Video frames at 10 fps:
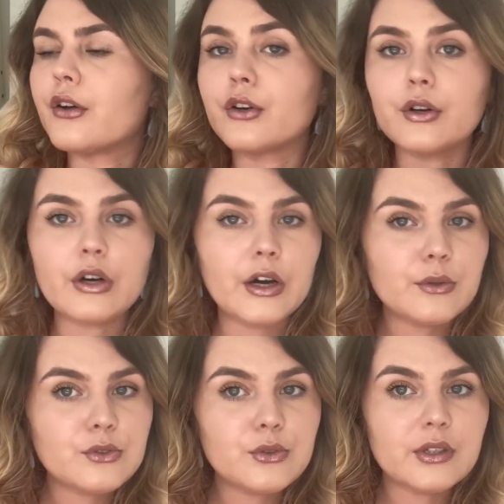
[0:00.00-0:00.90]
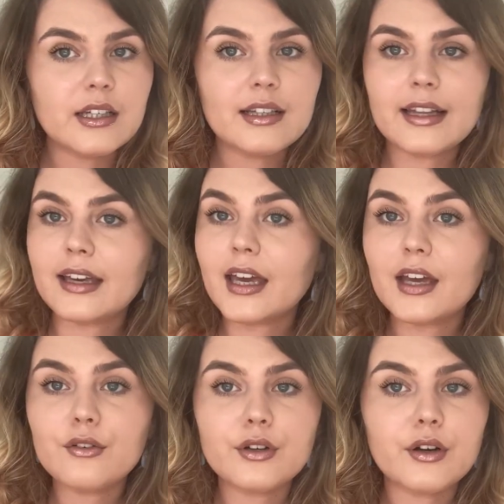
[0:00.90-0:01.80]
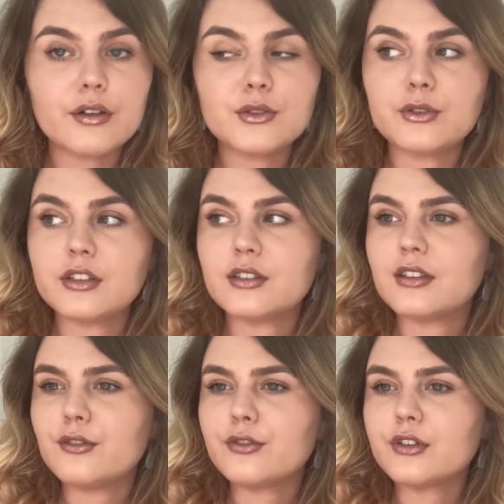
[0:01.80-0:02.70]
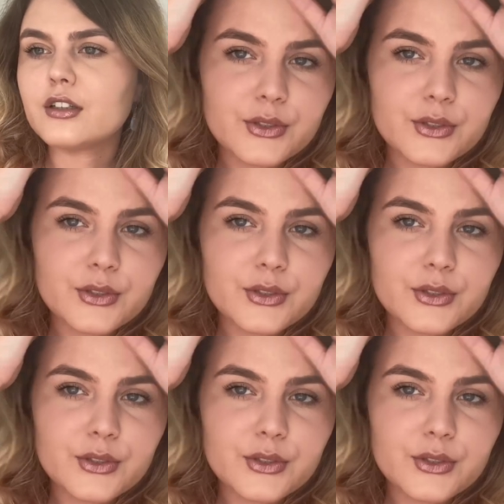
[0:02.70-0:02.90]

the country, like every country is different.